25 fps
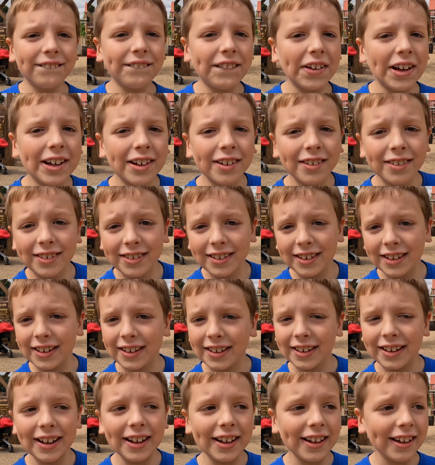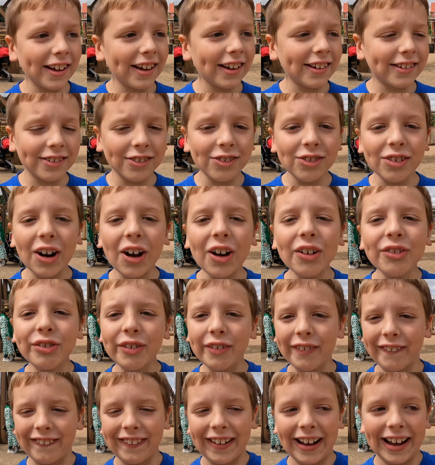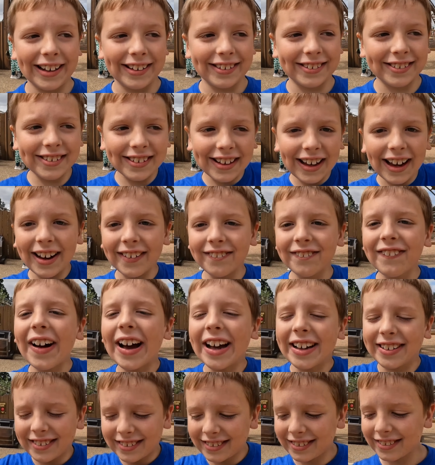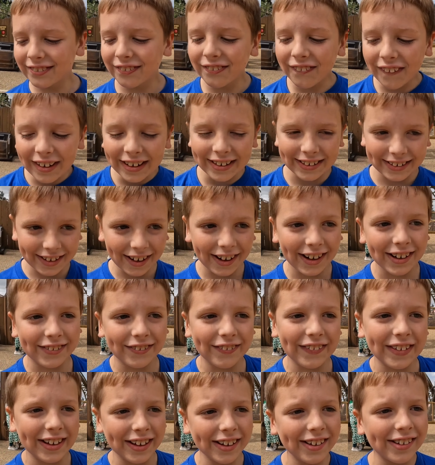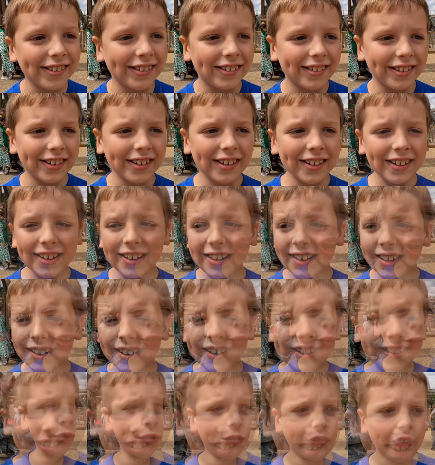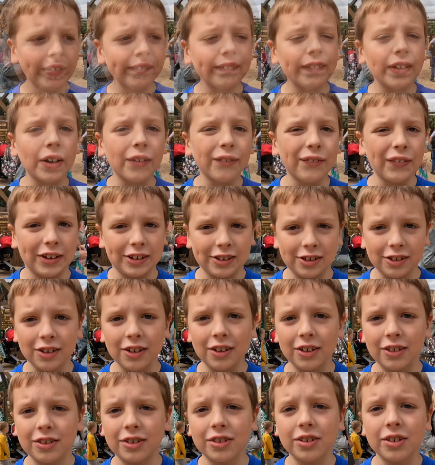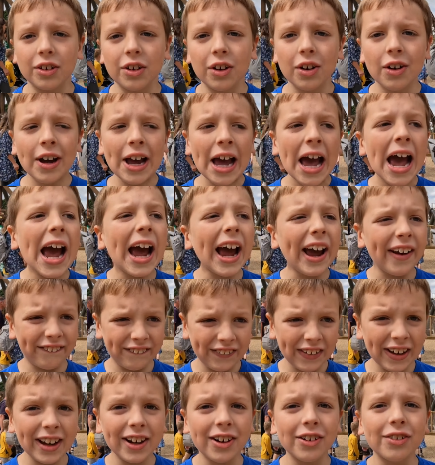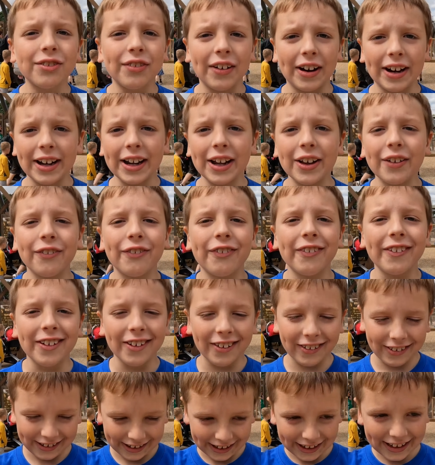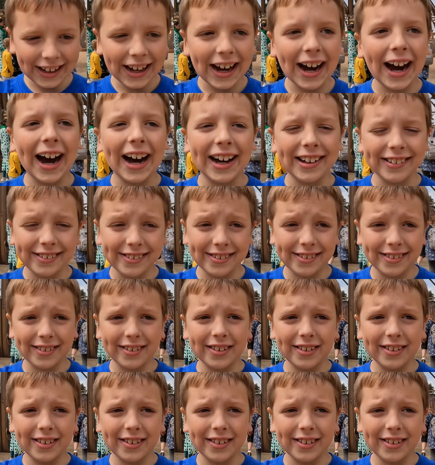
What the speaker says: because it's all over the place, and that's what is going to be good. And theming of this looks epic already from looking at